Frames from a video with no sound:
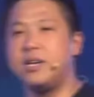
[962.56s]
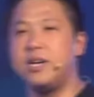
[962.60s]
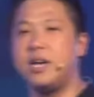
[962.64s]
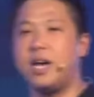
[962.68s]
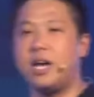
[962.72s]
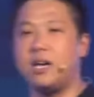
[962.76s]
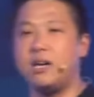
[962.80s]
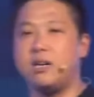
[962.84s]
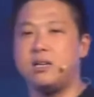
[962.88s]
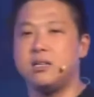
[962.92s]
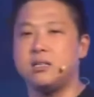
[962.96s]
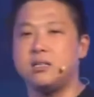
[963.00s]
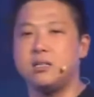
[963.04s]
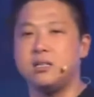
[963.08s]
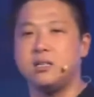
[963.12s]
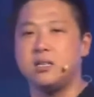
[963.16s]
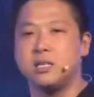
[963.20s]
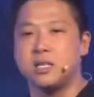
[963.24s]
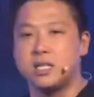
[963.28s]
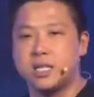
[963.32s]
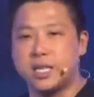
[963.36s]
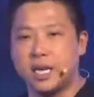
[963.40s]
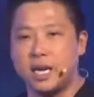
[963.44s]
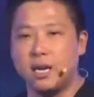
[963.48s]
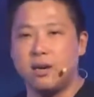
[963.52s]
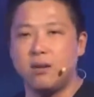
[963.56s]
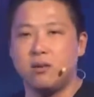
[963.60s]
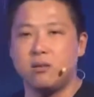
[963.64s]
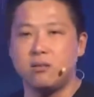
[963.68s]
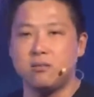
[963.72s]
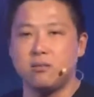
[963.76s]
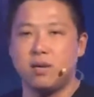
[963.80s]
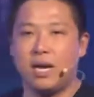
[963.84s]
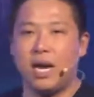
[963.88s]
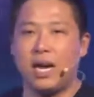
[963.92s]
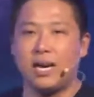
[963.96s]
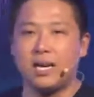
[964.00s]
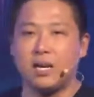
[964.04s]
really
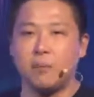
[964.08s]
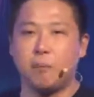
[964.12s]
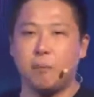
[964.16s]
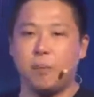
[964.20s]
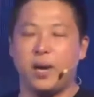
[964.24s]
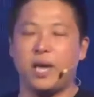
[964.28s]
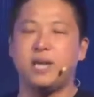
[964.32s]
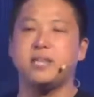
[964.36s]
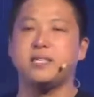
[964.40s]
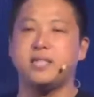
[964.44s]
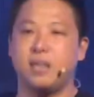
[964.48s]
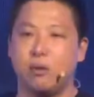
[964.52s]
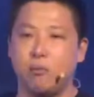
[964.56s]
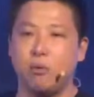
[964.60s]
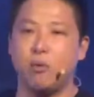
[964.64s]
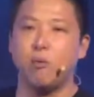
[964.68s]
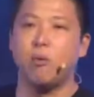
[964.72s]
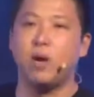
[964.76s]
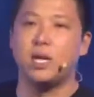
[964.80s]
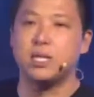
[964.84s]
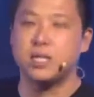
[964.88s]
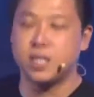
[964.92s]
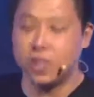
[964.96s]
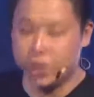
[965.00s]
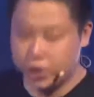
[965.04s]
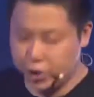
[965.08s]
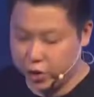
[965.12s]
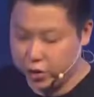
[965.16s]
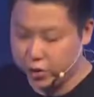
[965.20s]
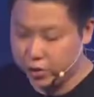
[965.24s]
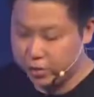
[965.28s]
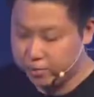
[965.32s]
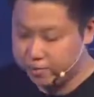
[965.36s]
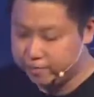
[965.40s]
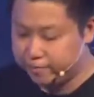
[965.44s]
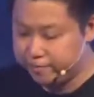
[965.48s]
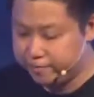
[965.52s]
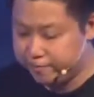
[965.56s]
scale at the pace that we wanted
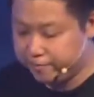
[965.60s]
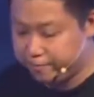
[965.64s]
to.